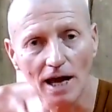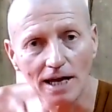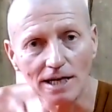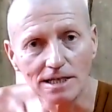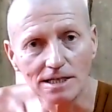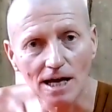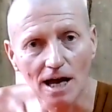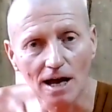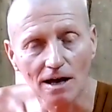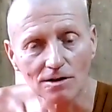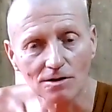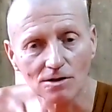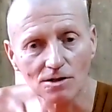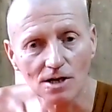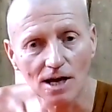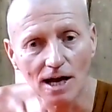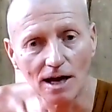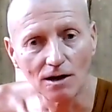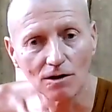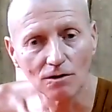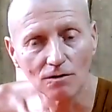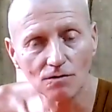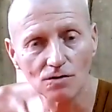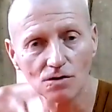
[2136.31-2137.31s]

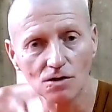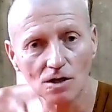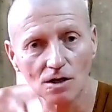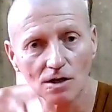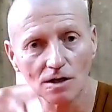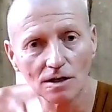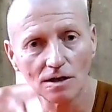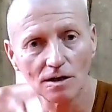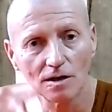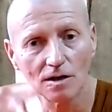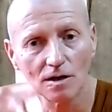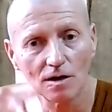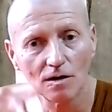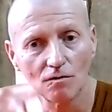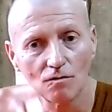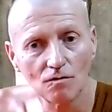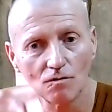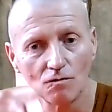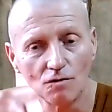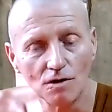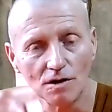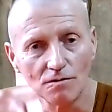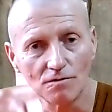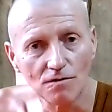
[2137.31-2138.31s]
revitalize our
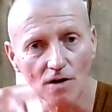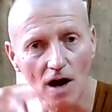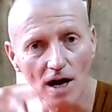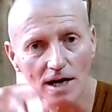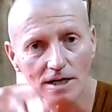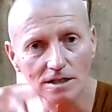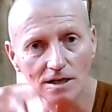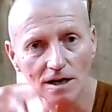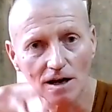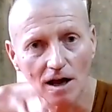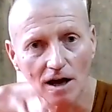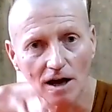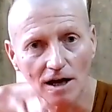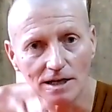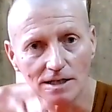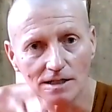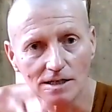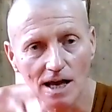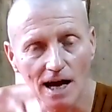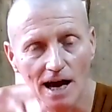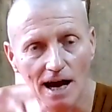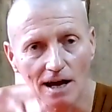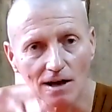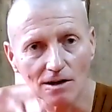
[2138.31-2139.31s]
systems,
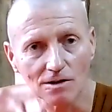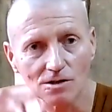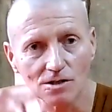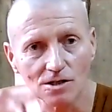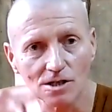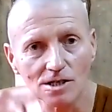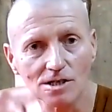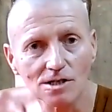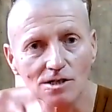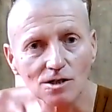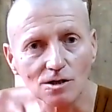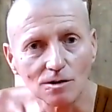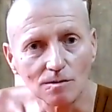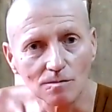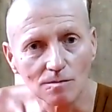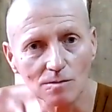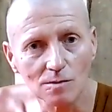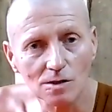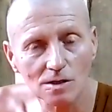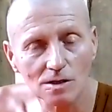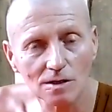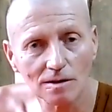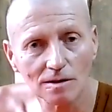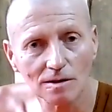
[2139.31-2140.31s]
both mentally and
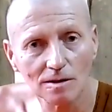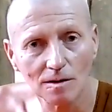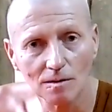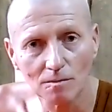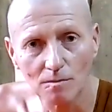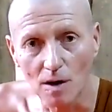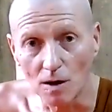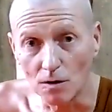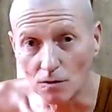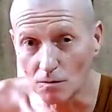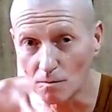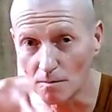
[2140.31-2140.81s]
physically,